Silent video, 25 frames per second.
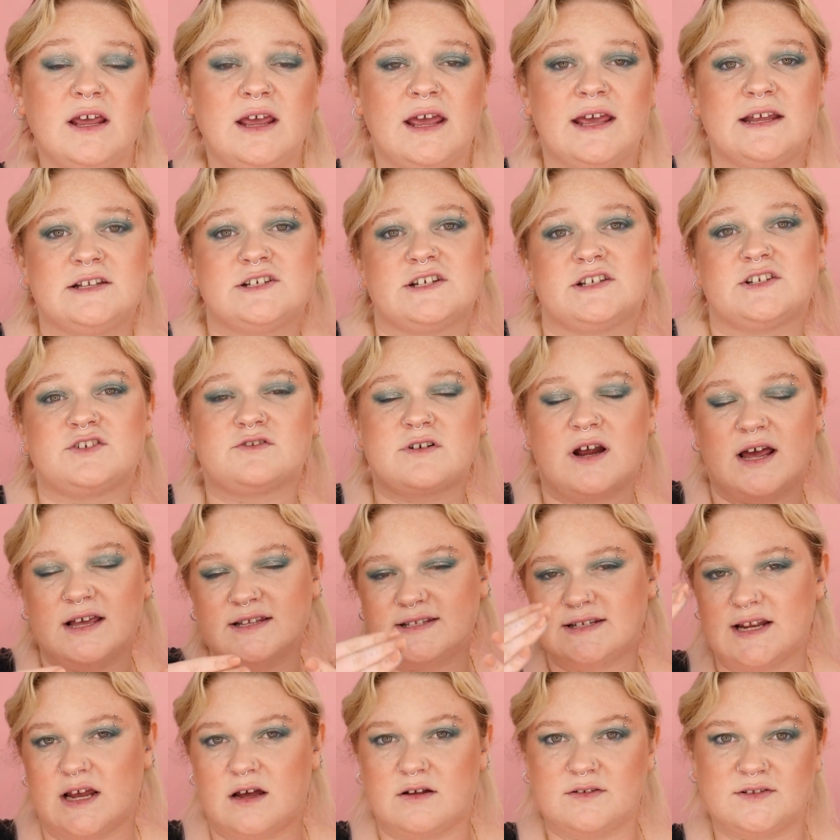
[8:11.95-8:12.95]
It just dries
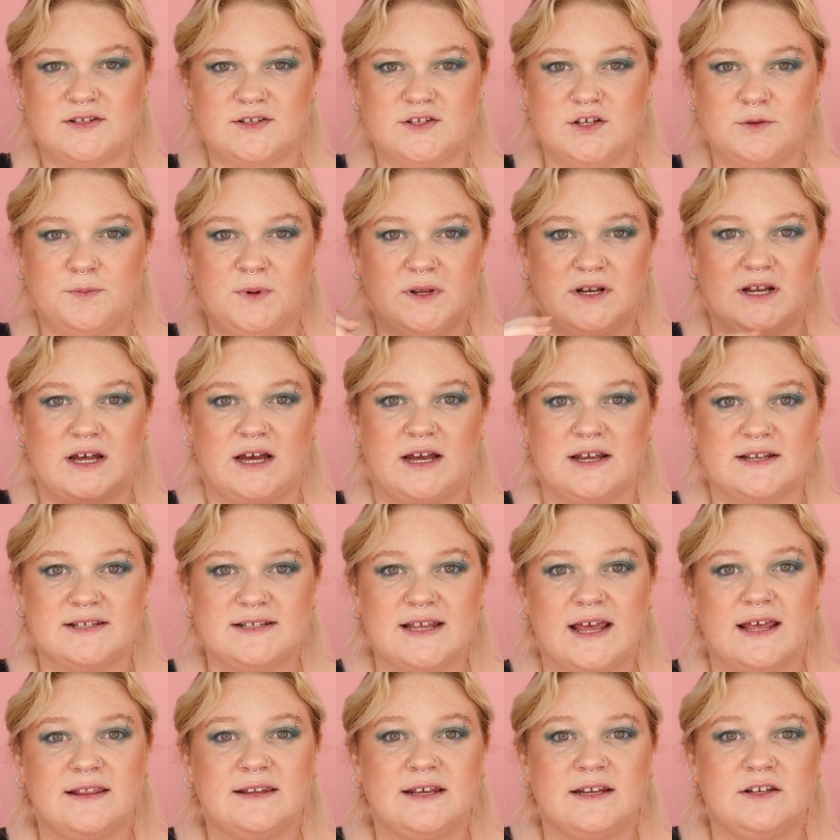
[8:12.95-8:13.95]
down super nice,
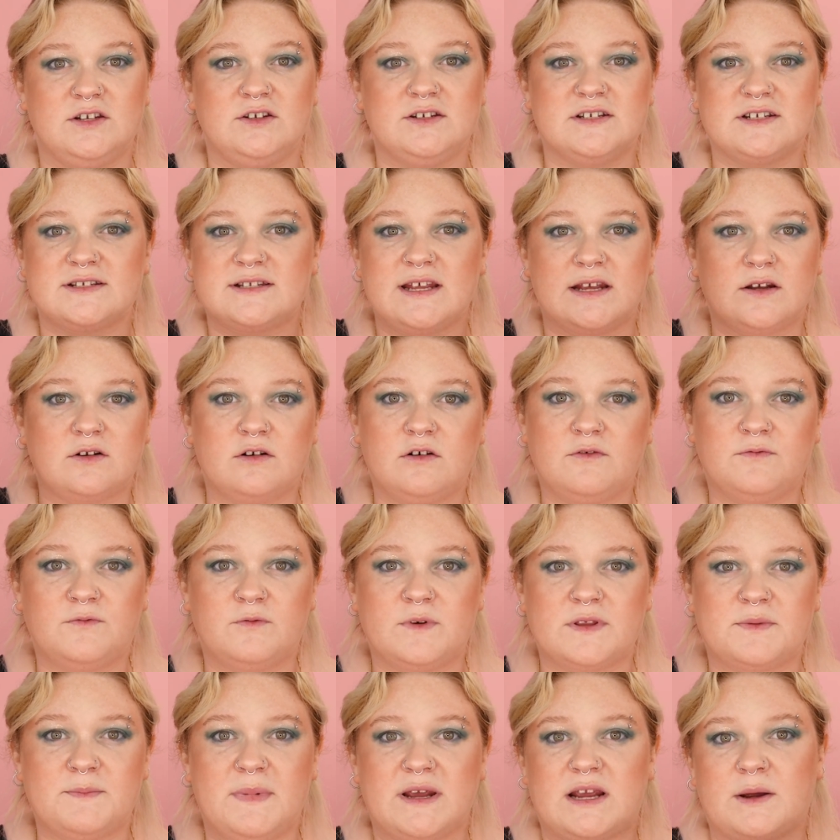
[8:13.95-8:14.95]
and then you just take it off
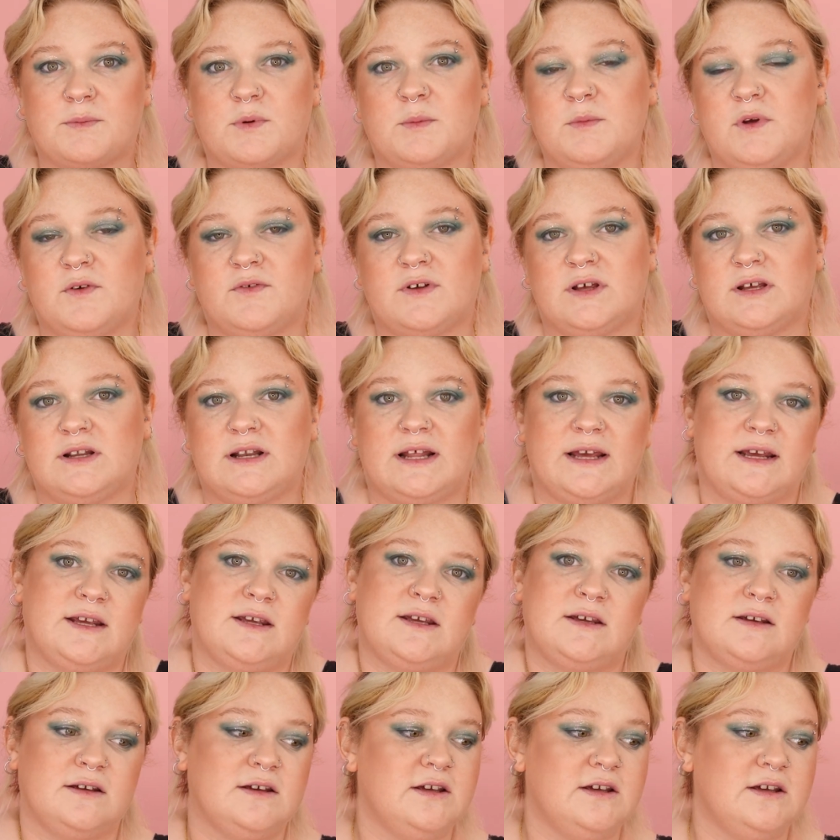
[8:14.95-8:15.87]
with makeup remover like